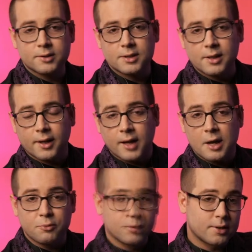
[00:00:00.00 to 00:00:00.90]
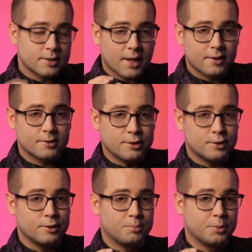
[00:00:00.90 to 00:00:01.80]
to see like a really
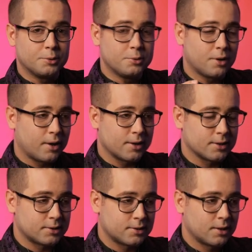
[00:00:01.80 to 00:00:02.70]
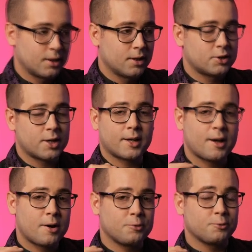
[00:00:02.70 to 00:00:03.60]
talented balloon artist, check
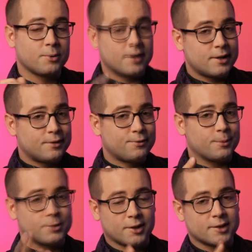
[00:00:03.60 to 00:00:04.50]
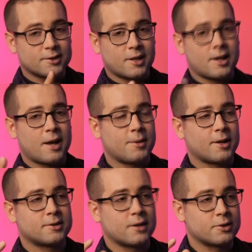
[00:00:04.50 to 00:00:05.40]
out Reed from Circus
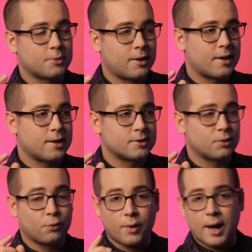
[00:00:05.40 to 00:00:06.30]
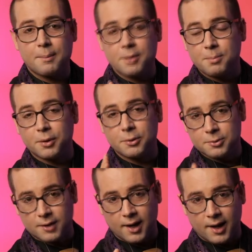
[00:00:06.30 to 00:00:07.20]
Dynamics as well as Rob the
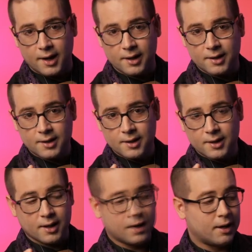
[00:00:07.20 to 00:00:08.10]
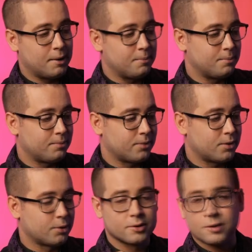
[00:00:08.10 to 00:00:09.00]
Balloon Guy.
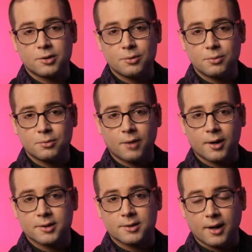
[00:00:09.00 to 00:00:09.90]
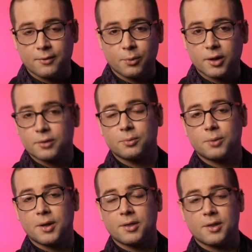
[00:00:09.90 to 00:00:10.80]
Those are the two artists that I've worked
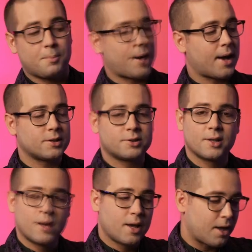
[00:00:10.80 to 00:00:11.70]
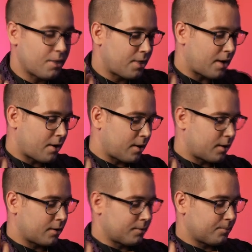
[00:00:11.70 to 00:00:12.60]
with in the past, and they
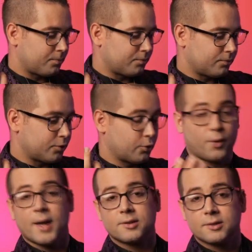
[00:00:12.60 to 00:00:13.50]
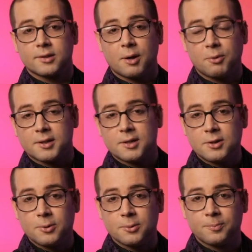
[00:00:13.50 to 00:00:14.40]
are great at what they do.